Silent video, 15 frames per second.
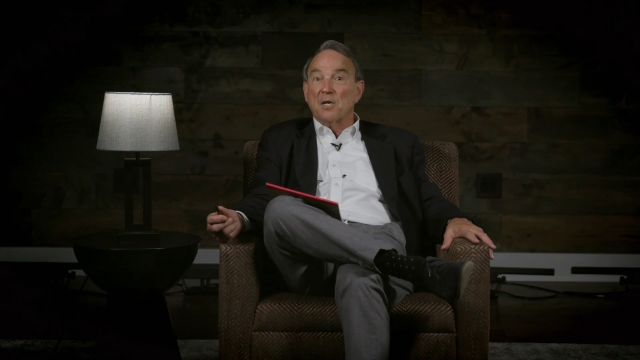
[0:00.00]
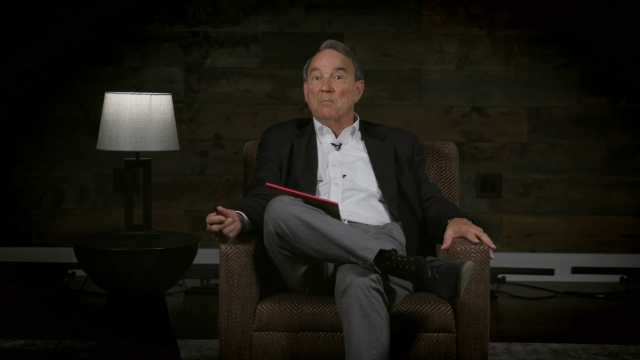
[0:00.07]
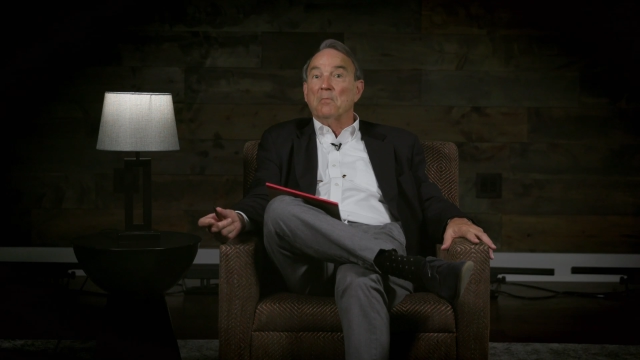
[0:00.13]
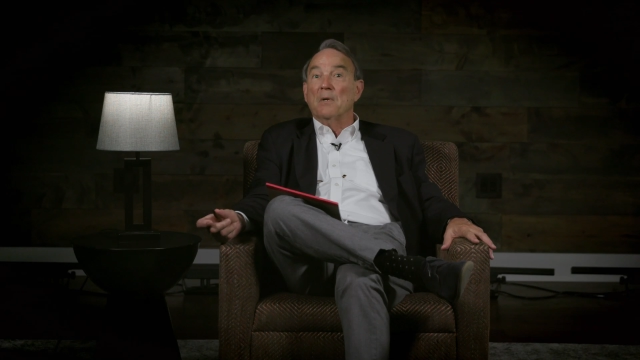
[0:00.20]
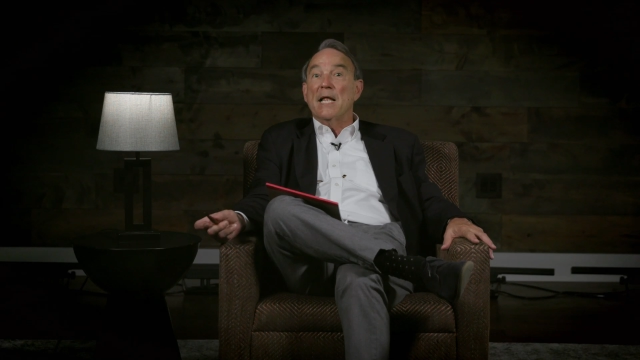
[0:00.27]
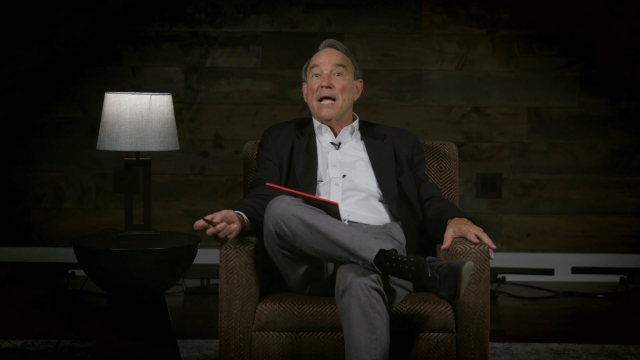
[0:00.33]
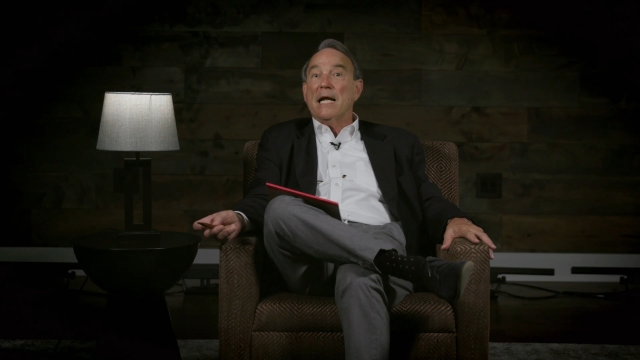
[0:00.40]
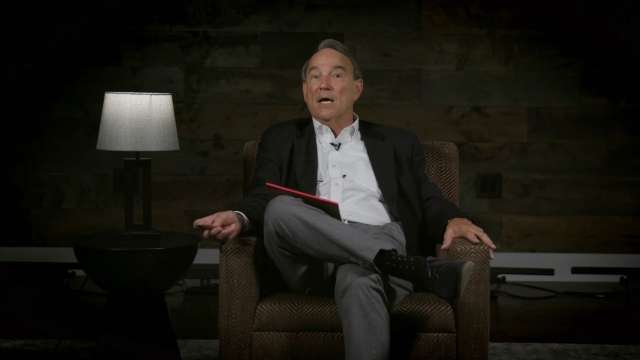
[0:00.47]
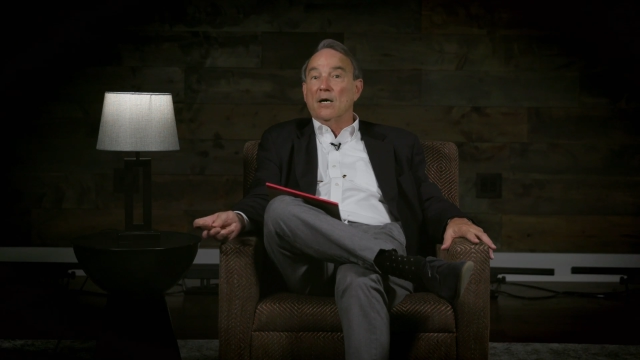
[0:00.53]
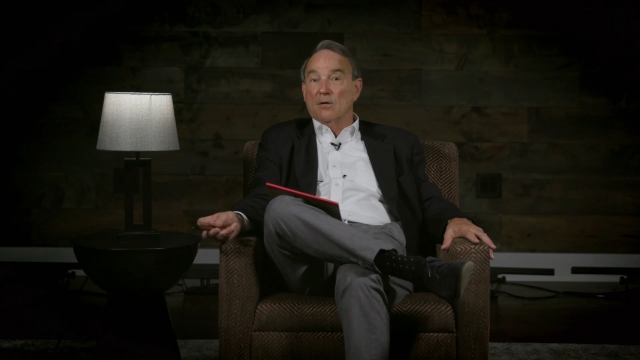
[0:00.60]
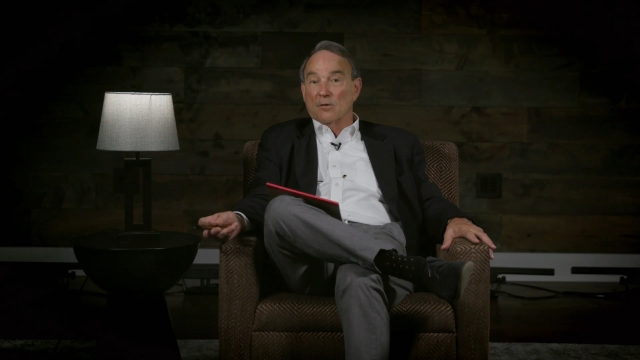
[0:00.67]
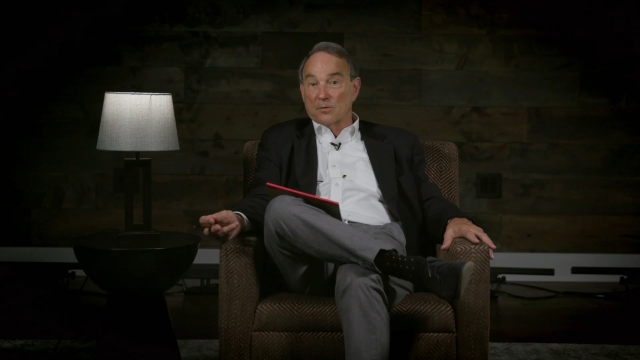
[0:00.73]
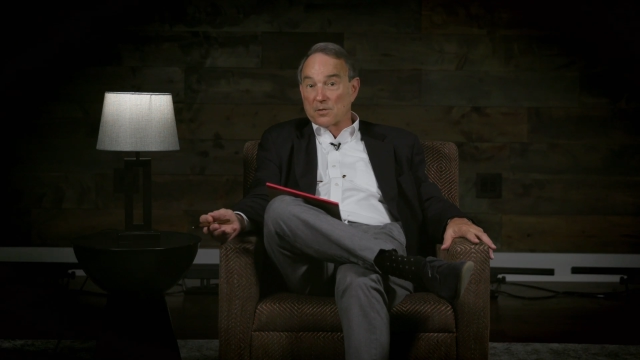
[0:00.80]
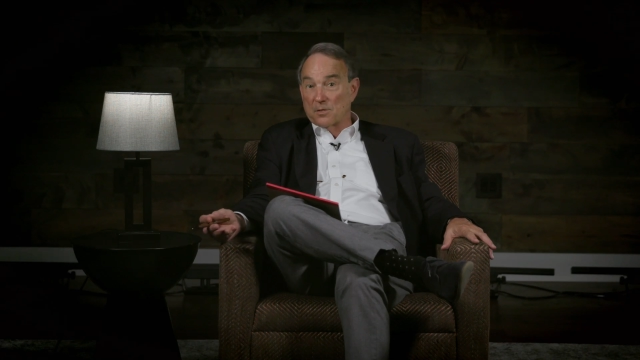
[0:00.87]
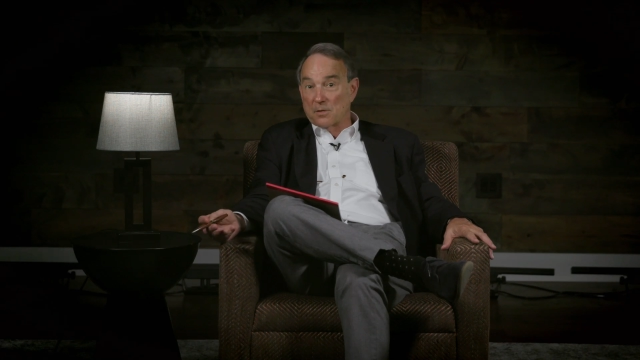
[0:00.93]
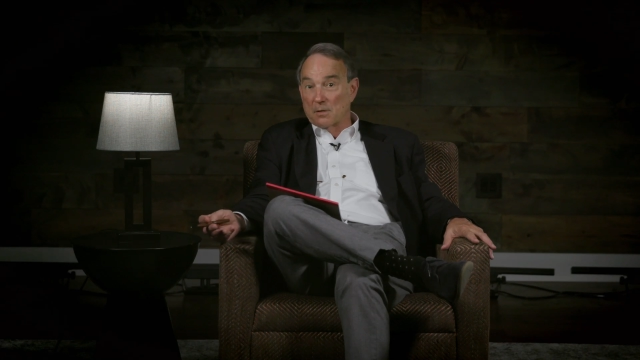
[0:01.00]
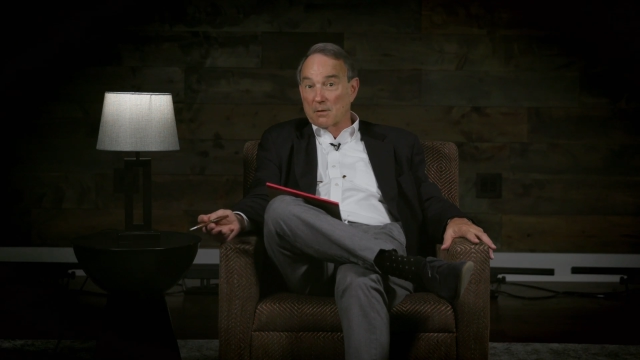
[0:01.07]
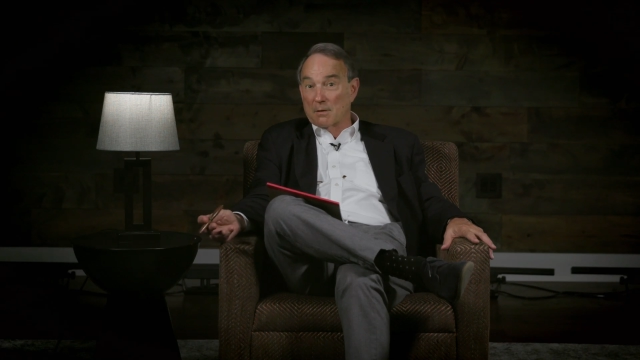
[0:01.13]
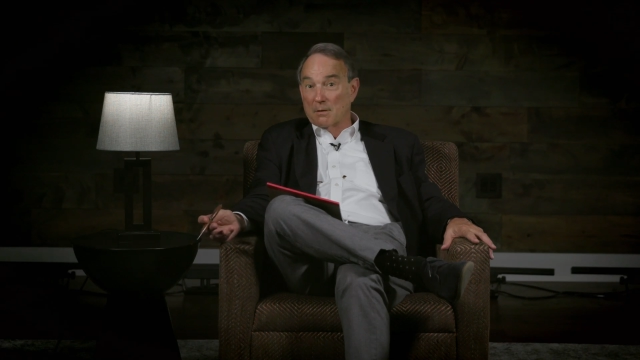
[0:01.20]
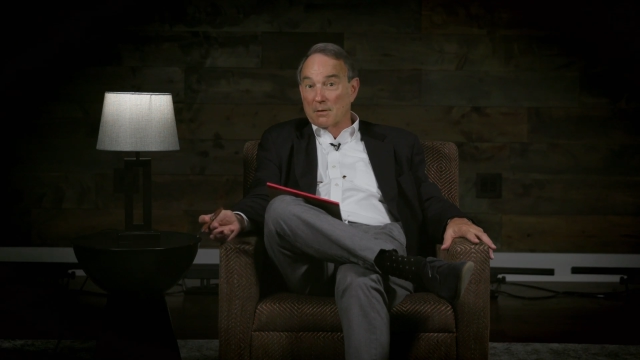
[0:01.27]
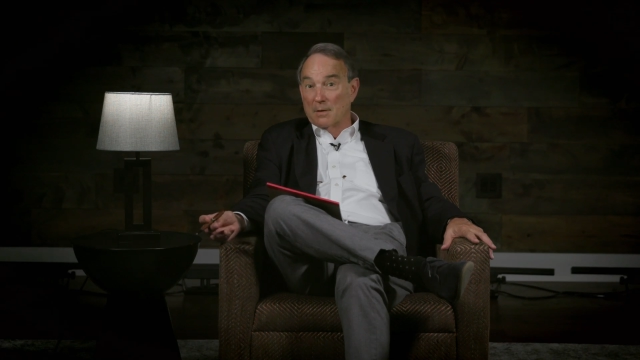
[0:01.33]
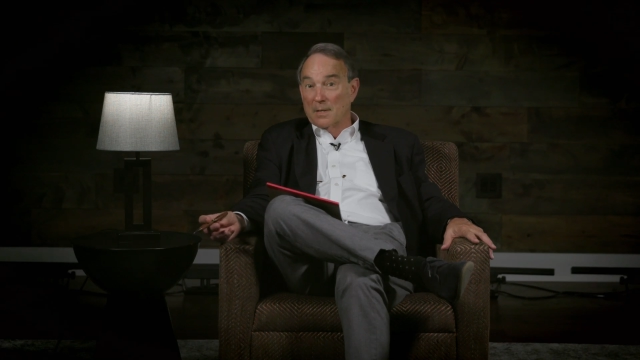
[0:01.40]
some Legos.
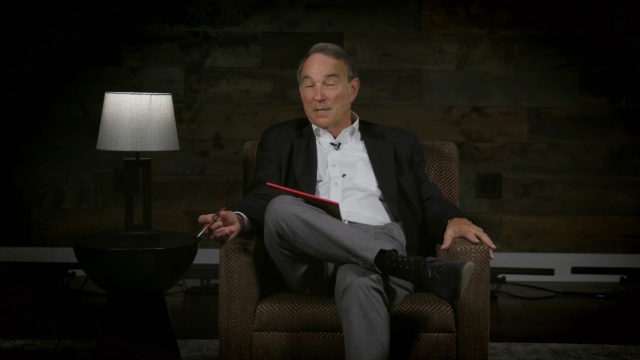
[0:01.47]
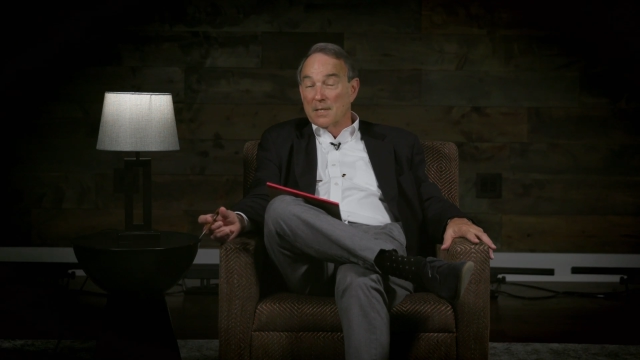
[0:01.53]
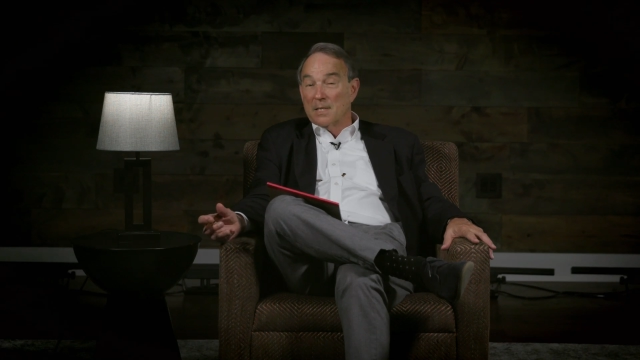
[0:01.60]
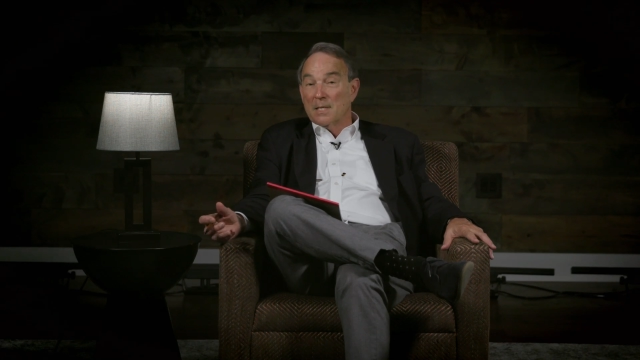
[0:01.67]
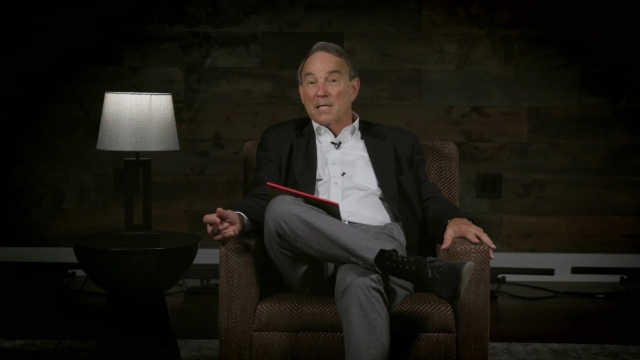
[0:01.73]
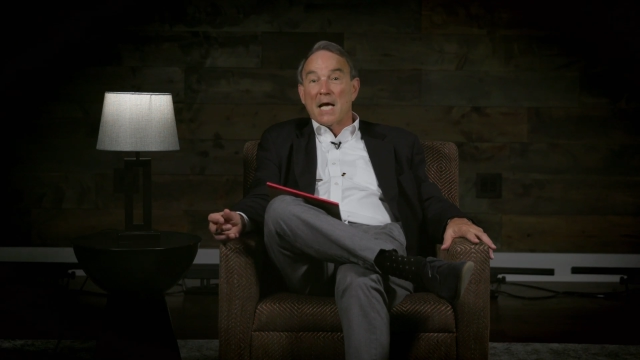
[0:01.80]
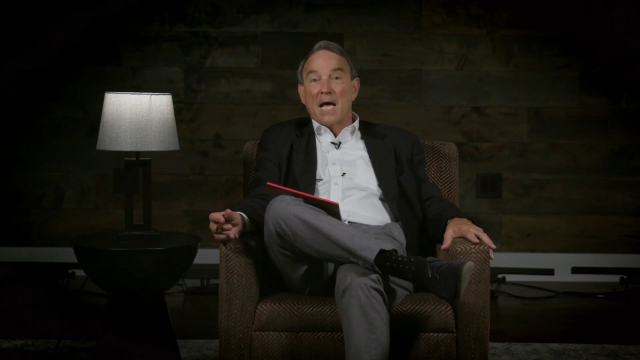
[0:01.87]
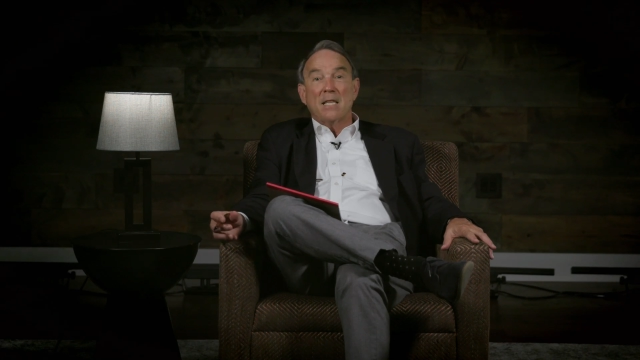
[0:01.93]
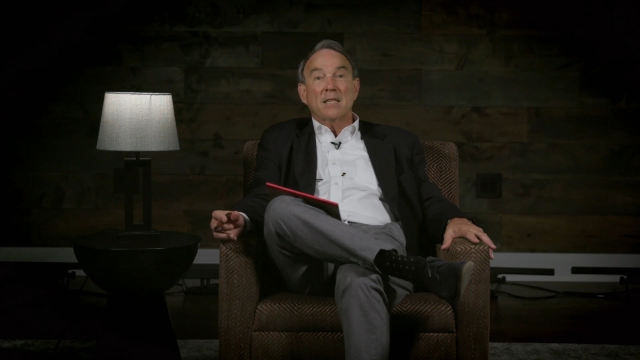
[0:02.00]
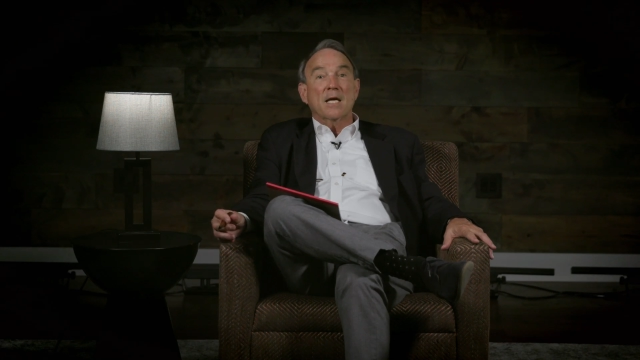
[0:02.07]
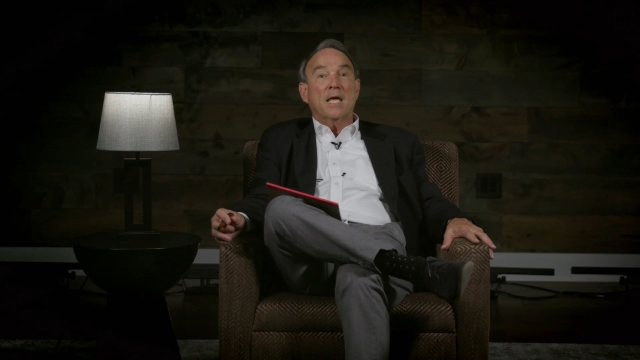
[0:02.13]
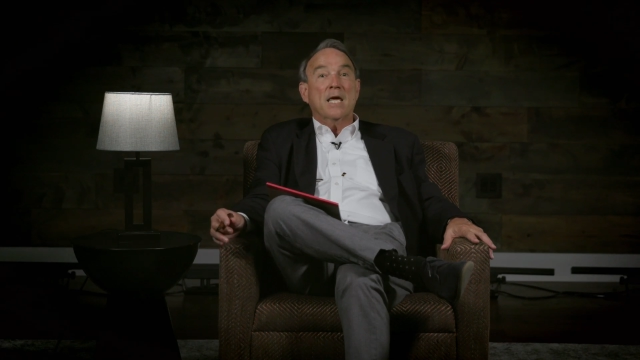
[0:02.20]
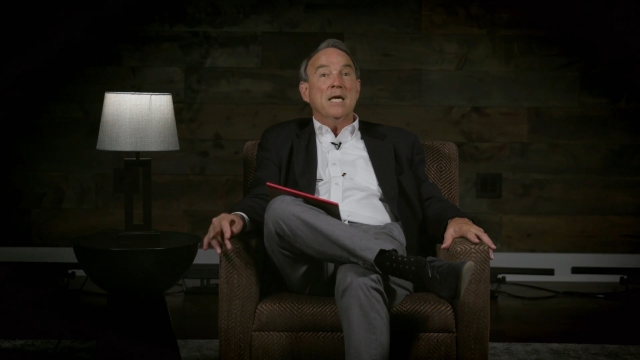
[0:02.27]
And the